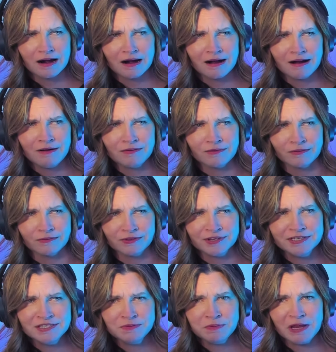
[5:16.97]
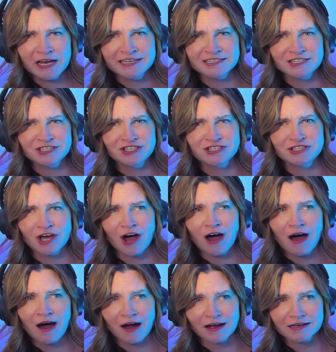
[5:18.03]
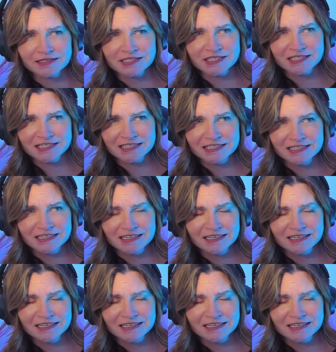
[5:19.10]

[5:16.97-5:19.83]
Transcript: Oh, this place sucks.